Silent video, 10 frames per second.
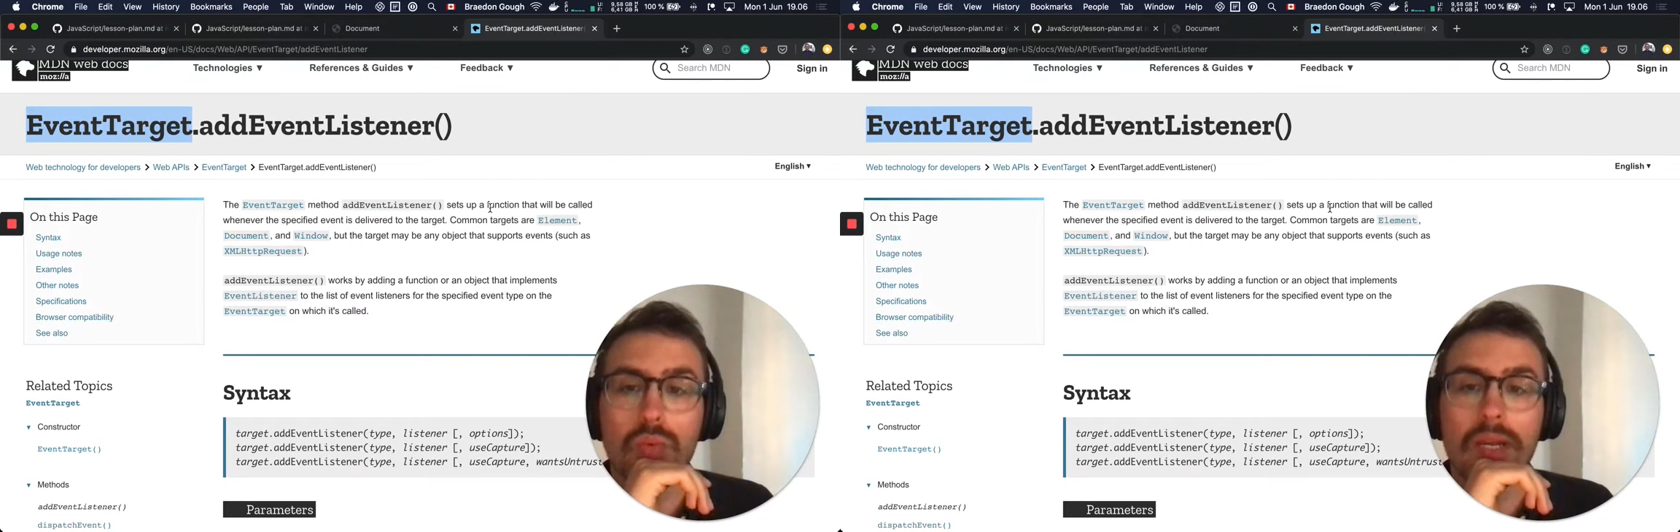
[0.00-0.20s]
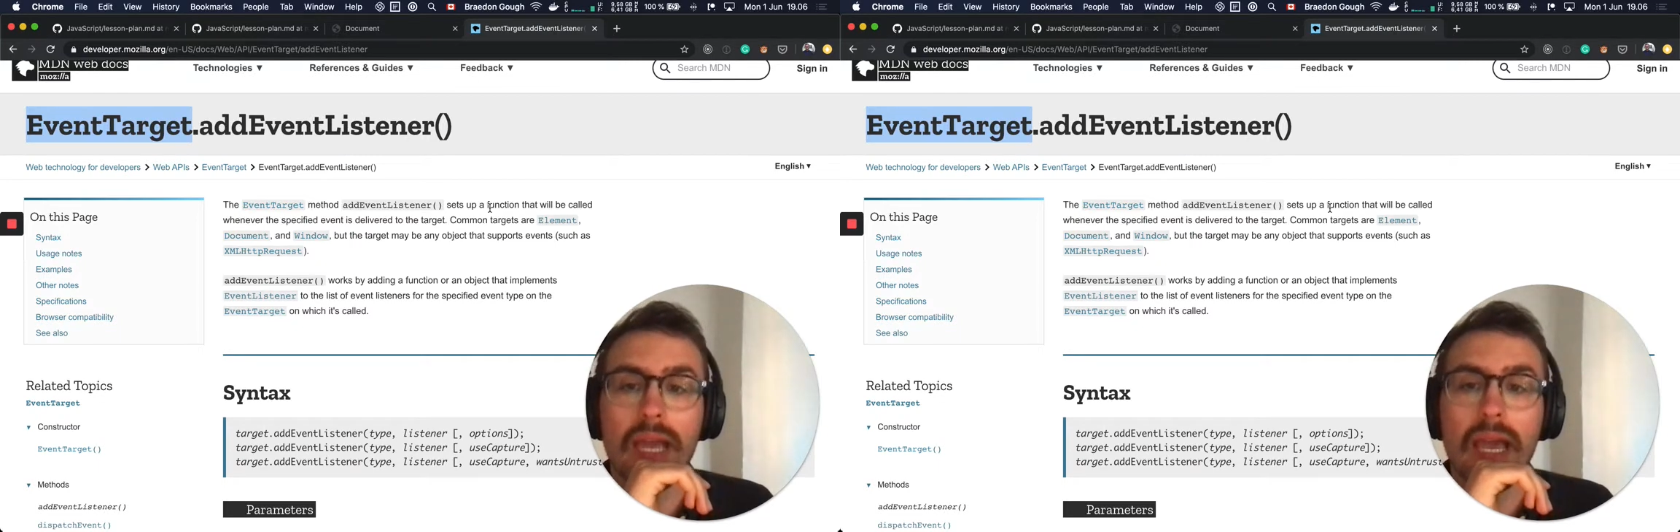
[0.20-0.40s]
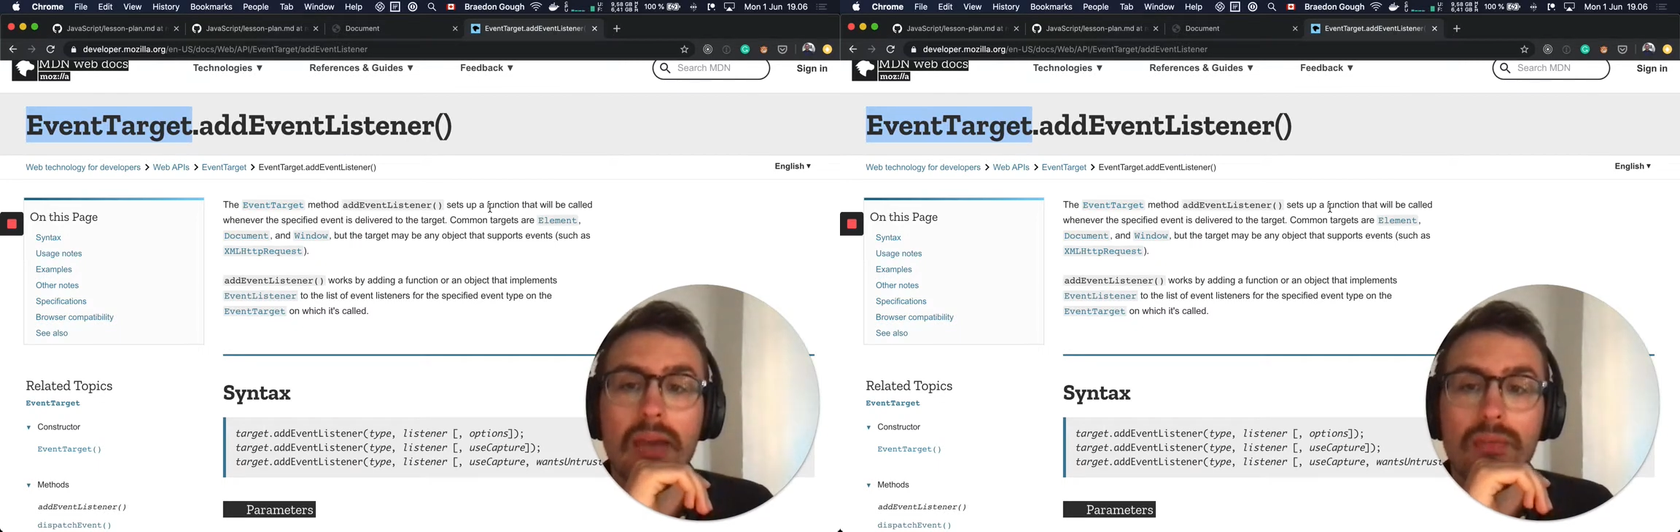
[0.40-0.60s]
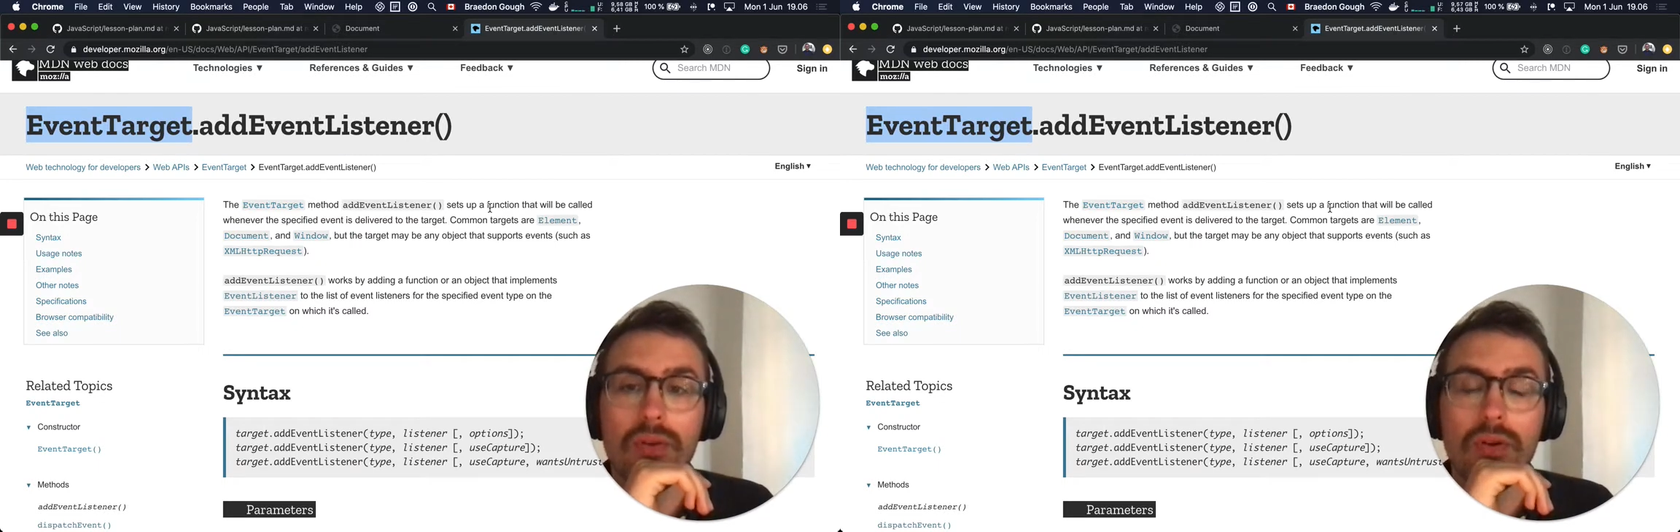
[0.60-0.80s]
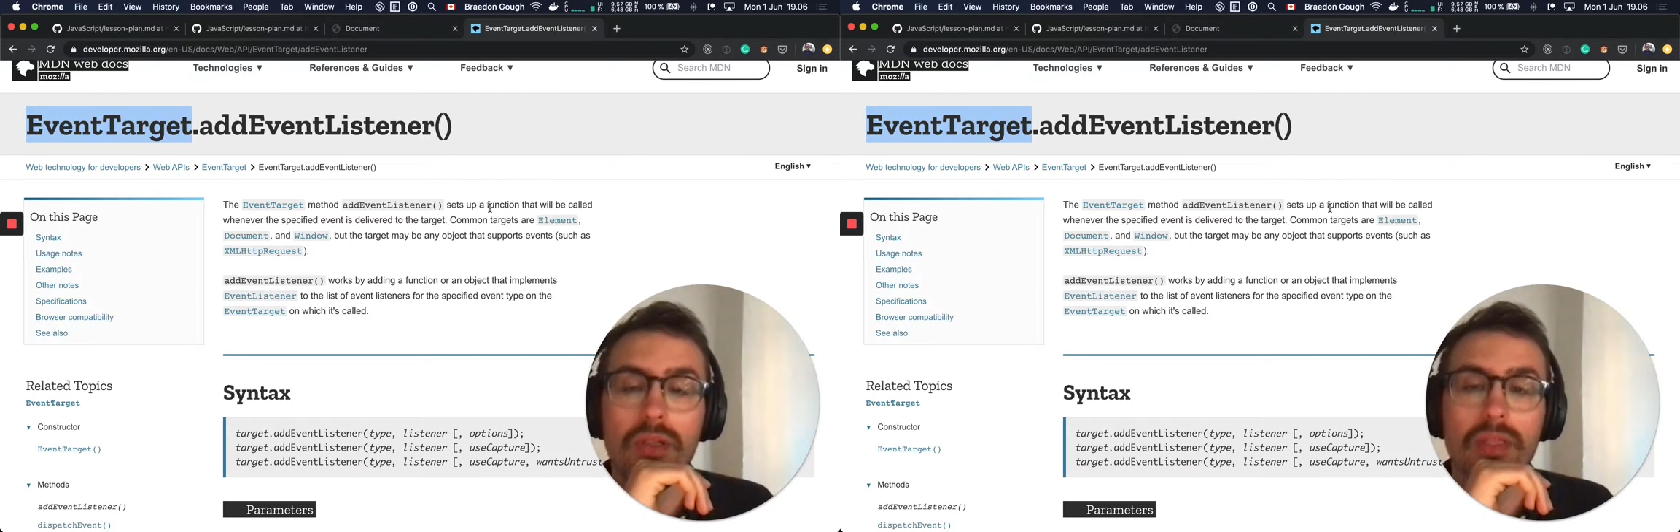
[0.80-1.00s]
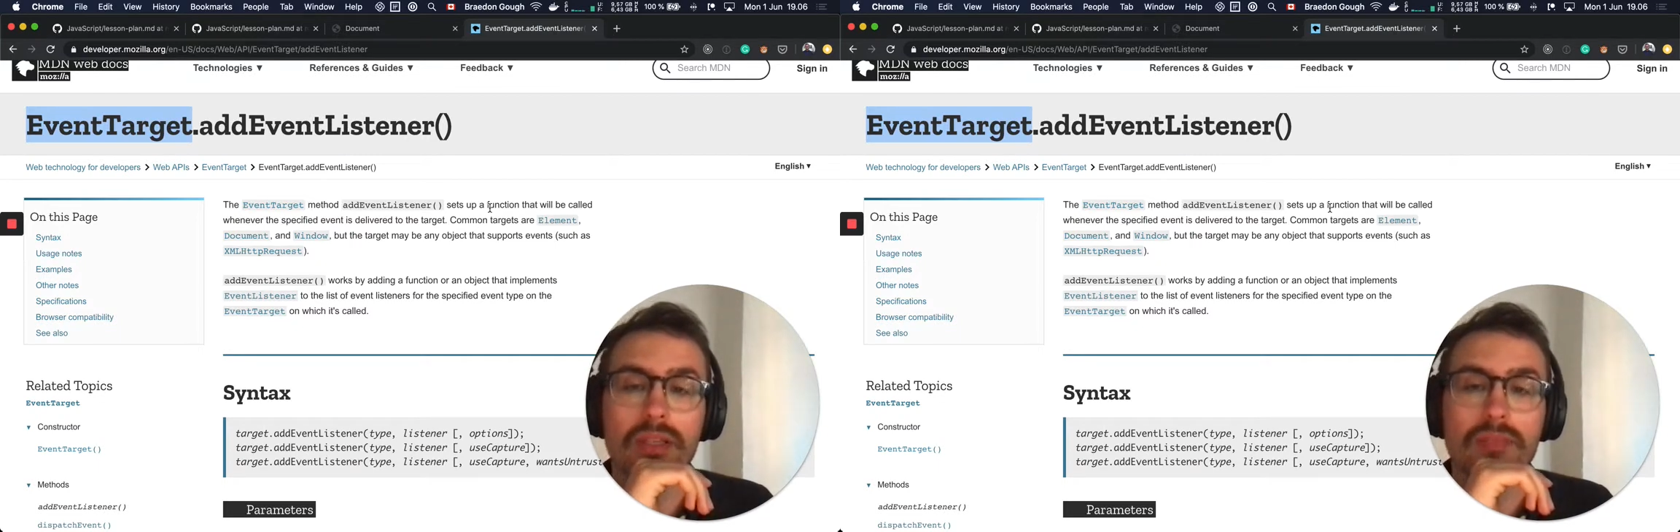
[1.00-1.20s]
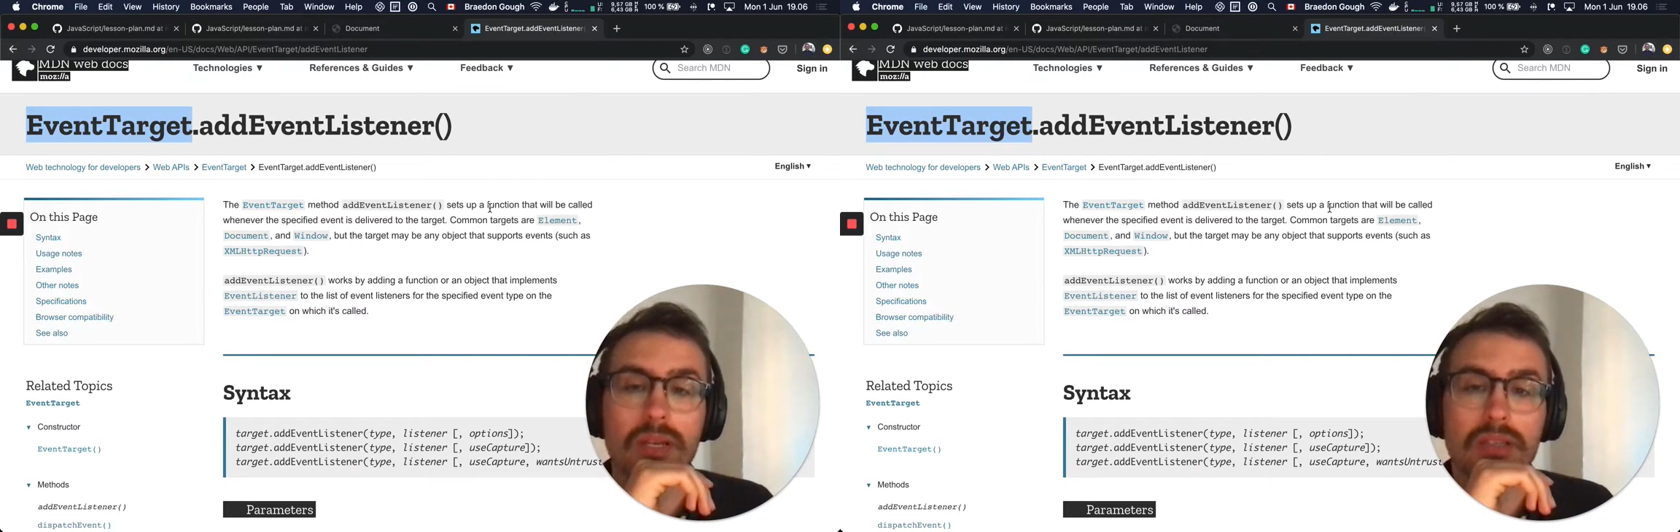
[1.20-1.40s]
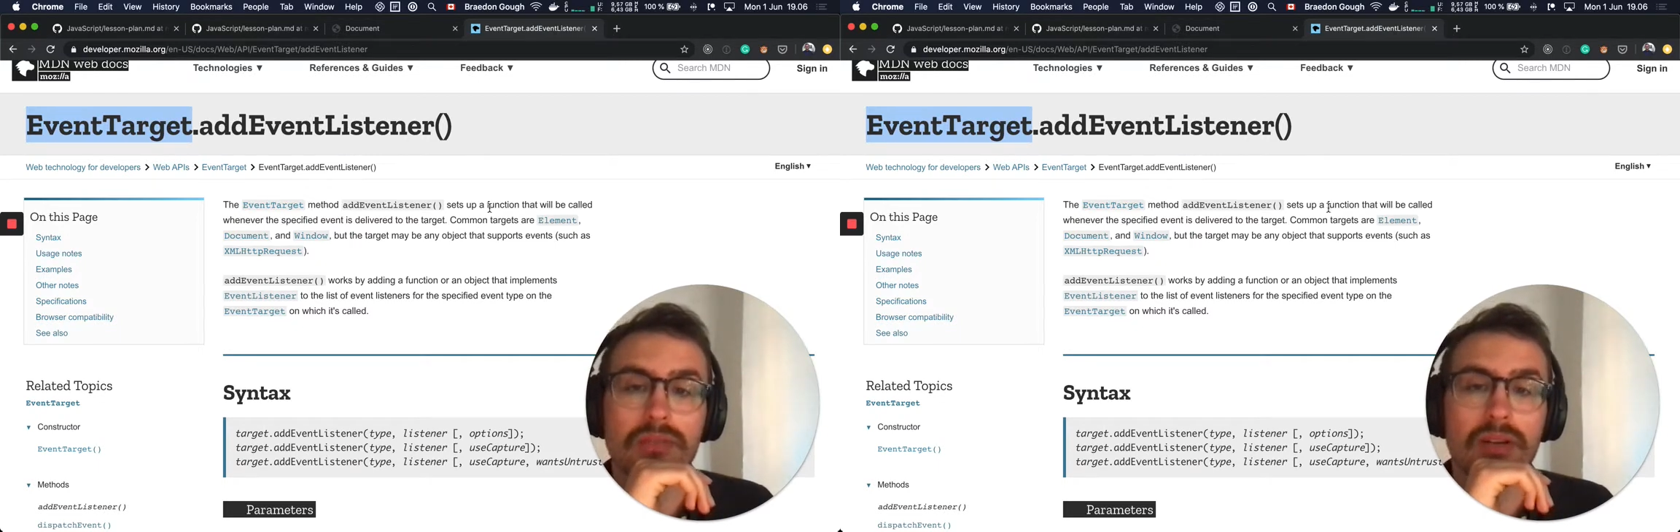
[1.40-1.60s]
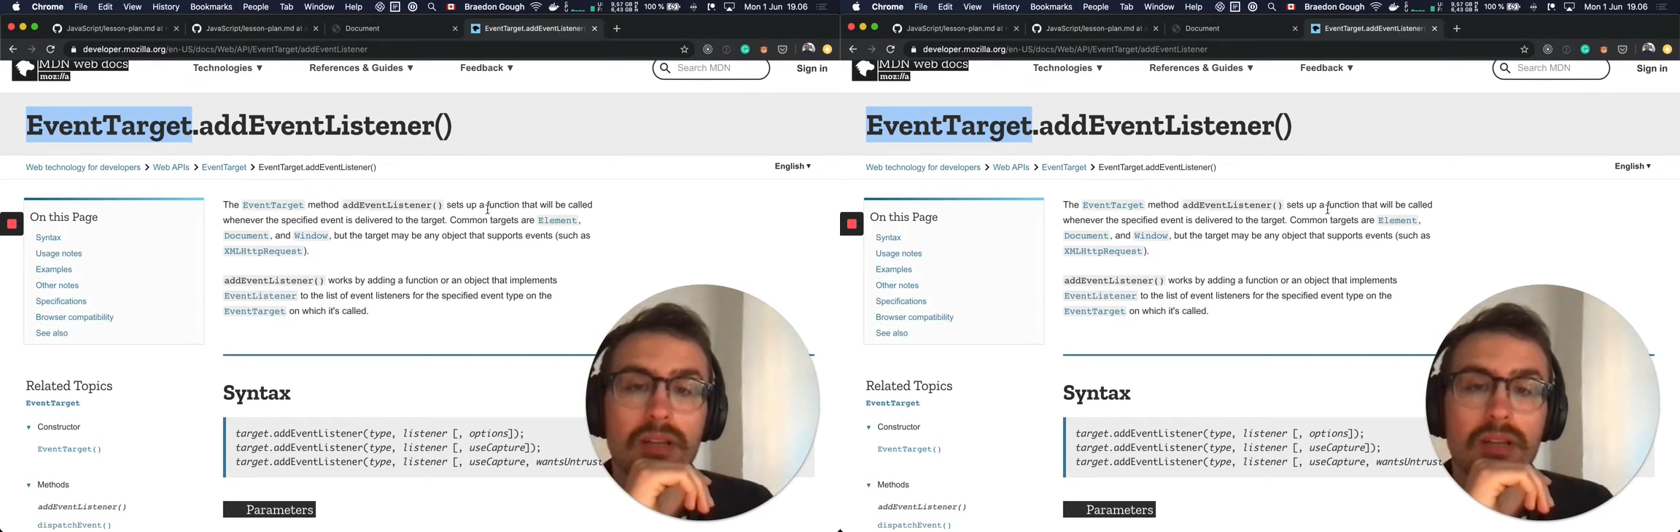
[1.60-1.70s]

whenever the specified